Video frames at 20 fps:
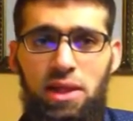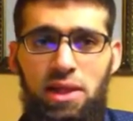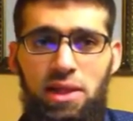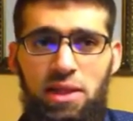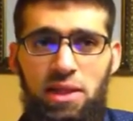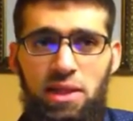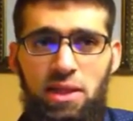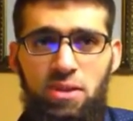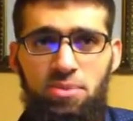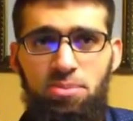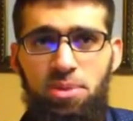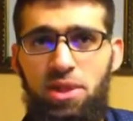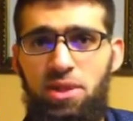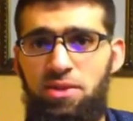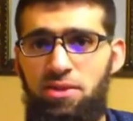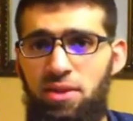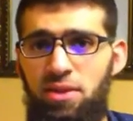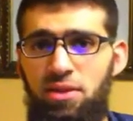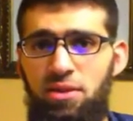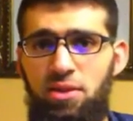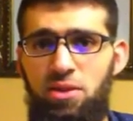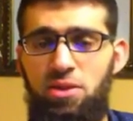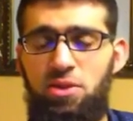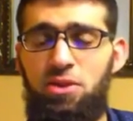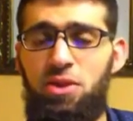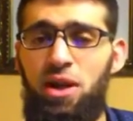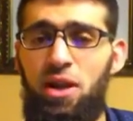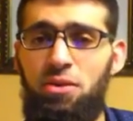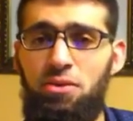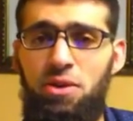is being stunted, or you're
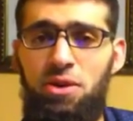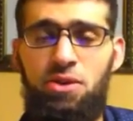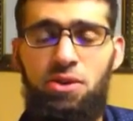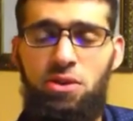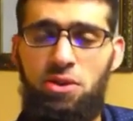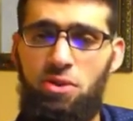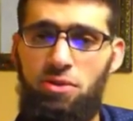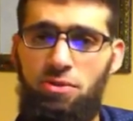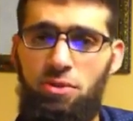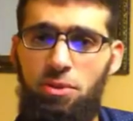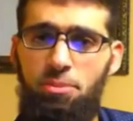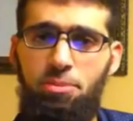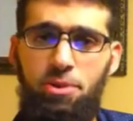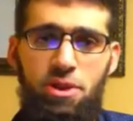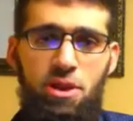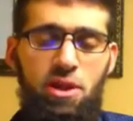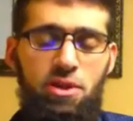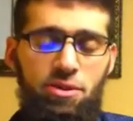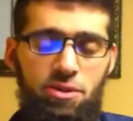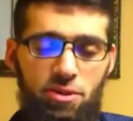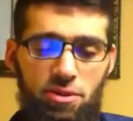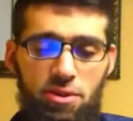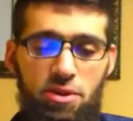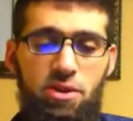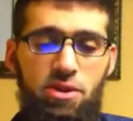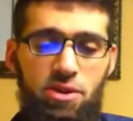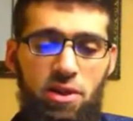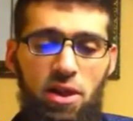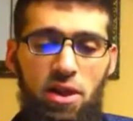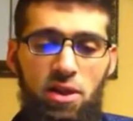not reaching your full potential in
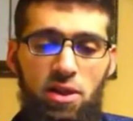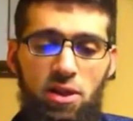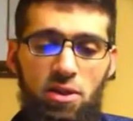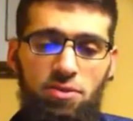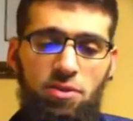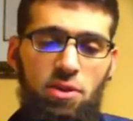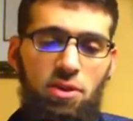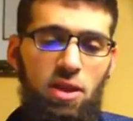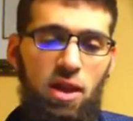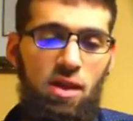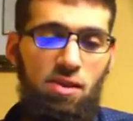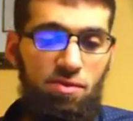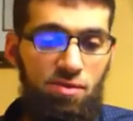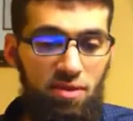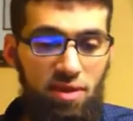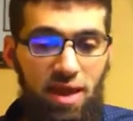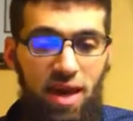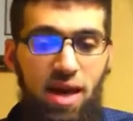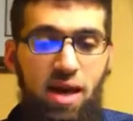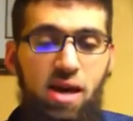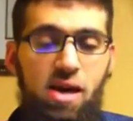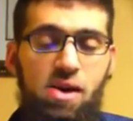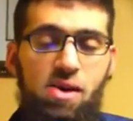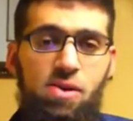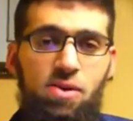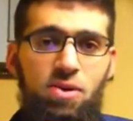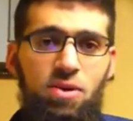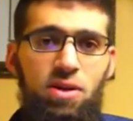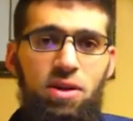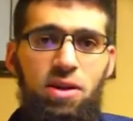this area of your life.
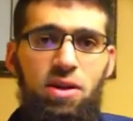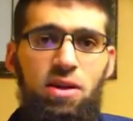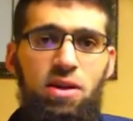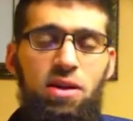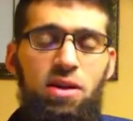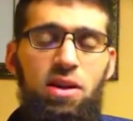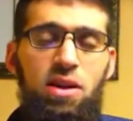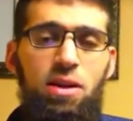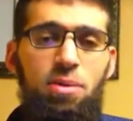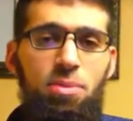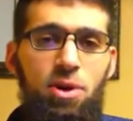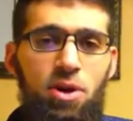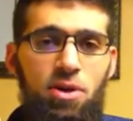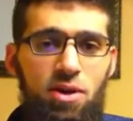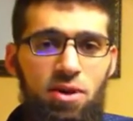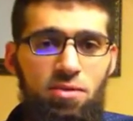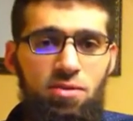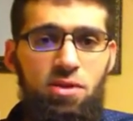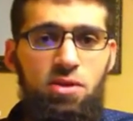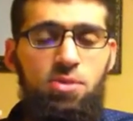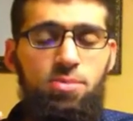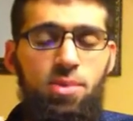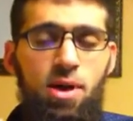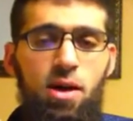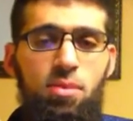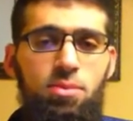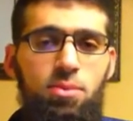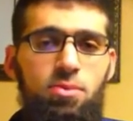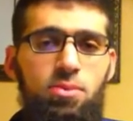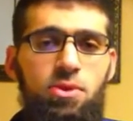Now, think about if this
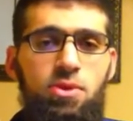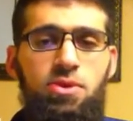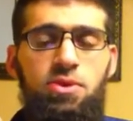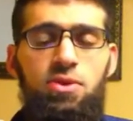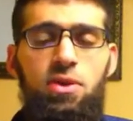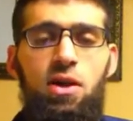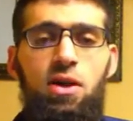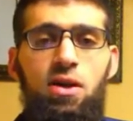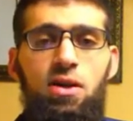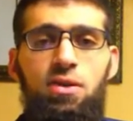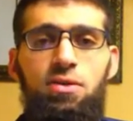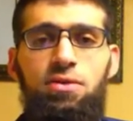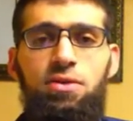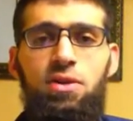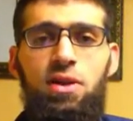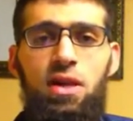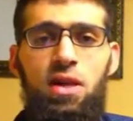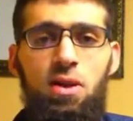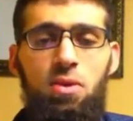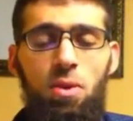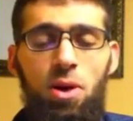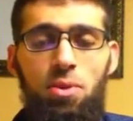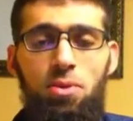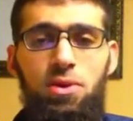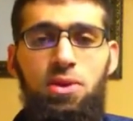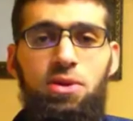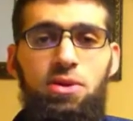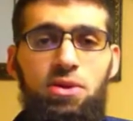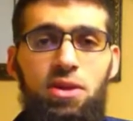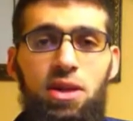problem were solved, what would
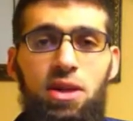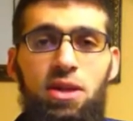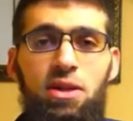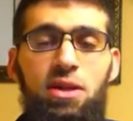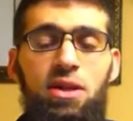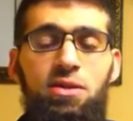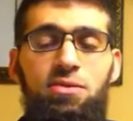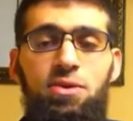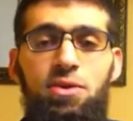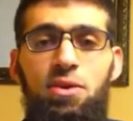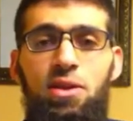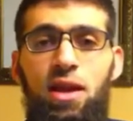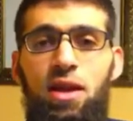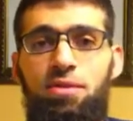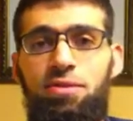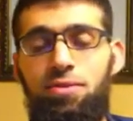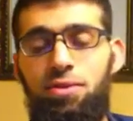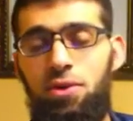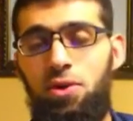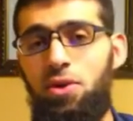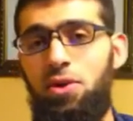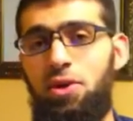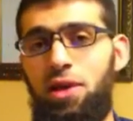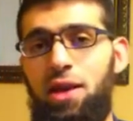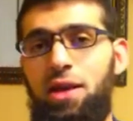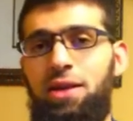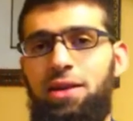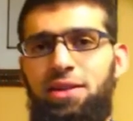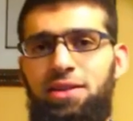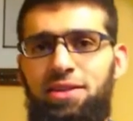this area of your life look
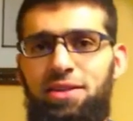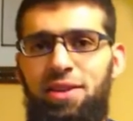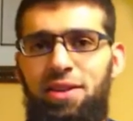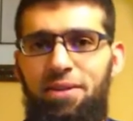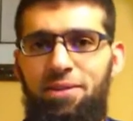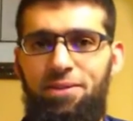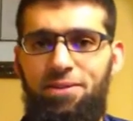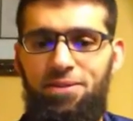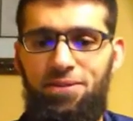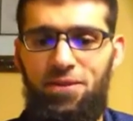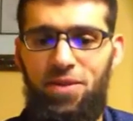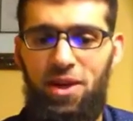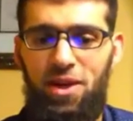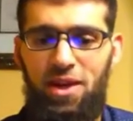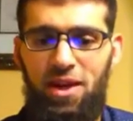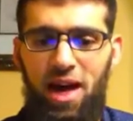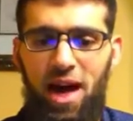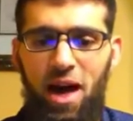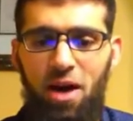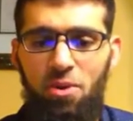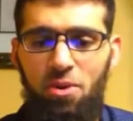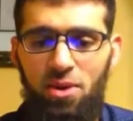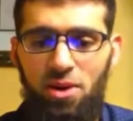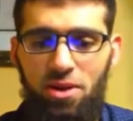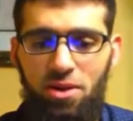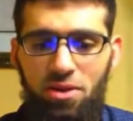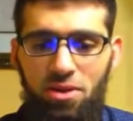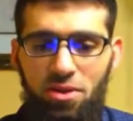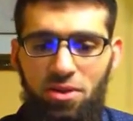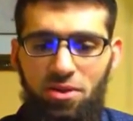like? Right? How would it
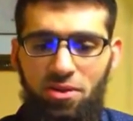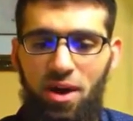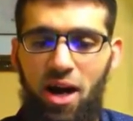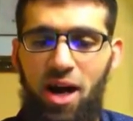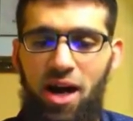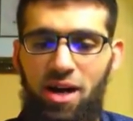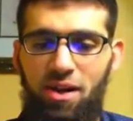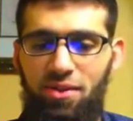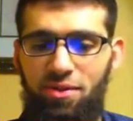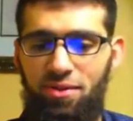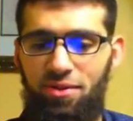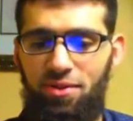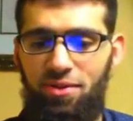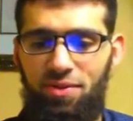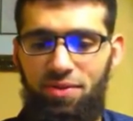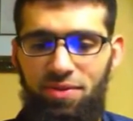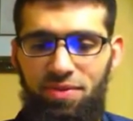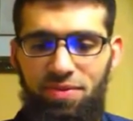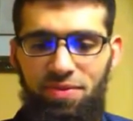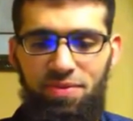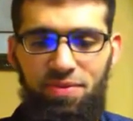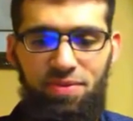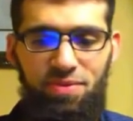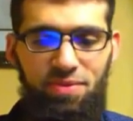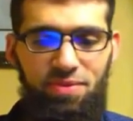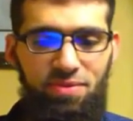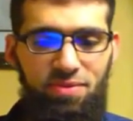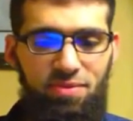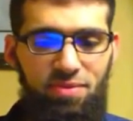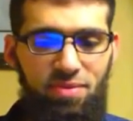thrive?
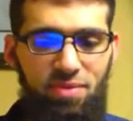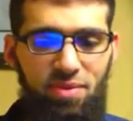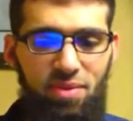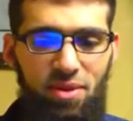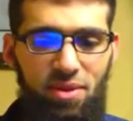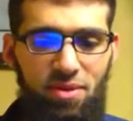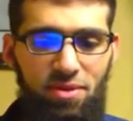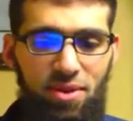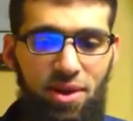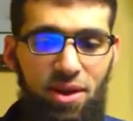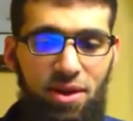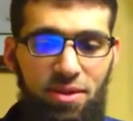Right?